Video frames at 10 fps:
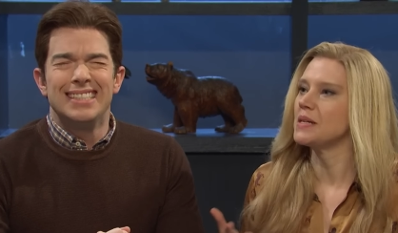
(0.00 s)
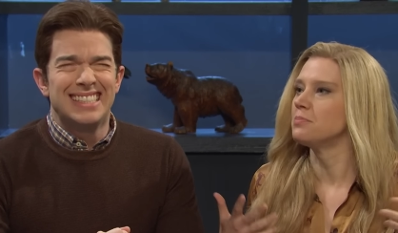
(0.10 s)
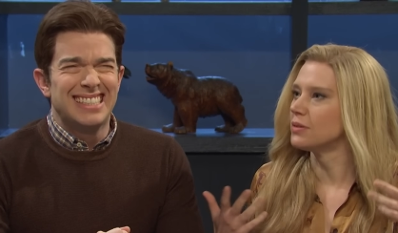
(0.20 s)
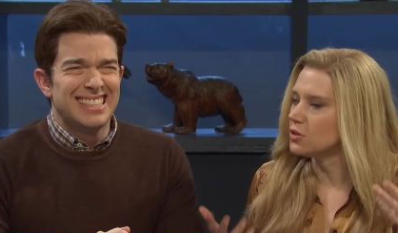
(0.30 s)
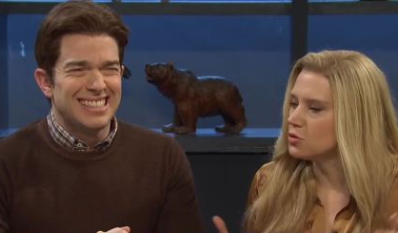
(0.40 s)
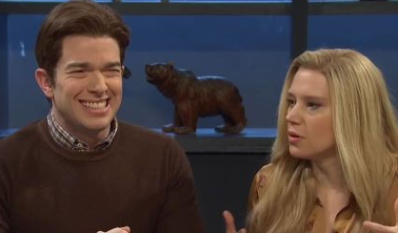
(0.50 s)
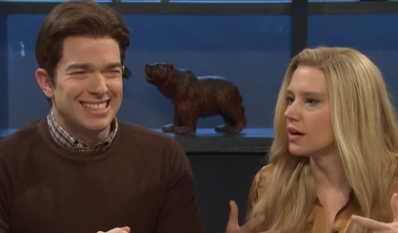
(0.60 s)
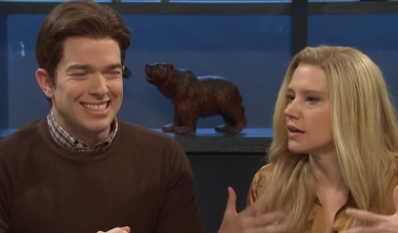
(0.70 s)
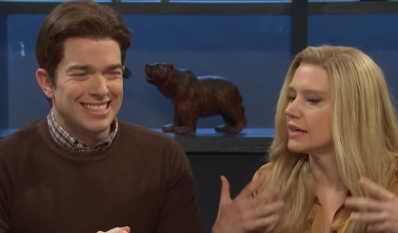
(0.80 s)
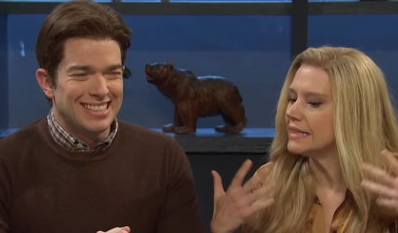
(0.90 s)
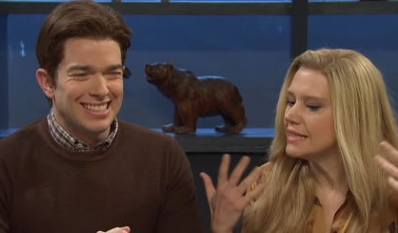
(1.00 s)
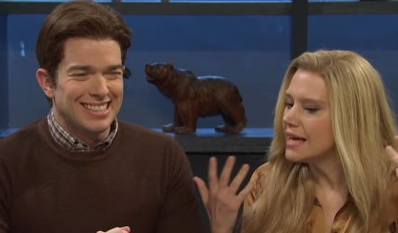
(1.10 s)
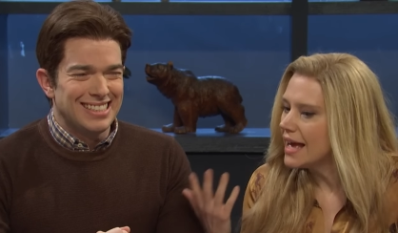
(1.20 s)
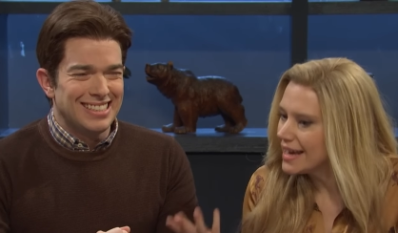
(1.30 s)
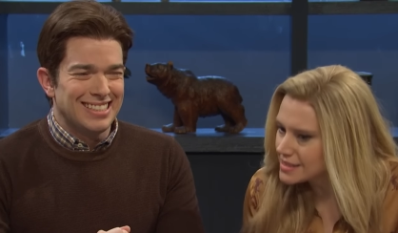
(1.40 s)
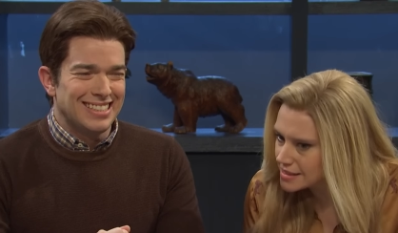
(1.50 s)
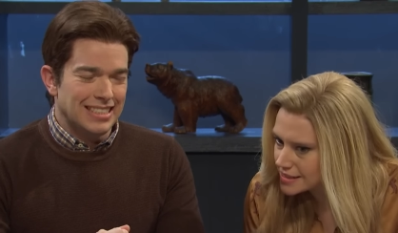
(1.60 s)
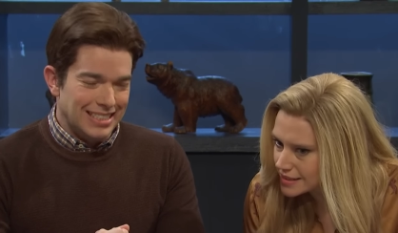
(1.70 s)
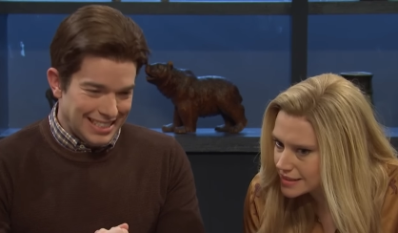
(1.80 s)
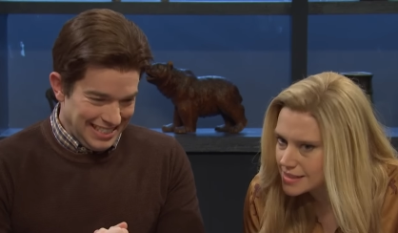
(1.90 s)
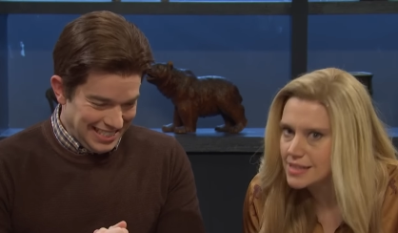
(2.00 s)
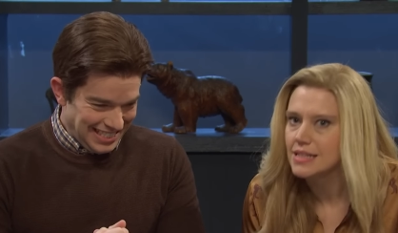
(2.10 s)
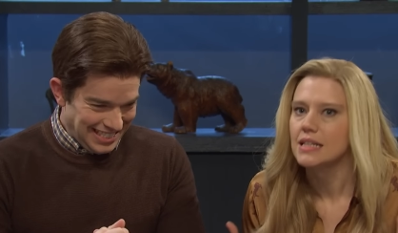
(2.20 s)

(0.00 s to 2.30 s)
Speaker 1: people who are hesitant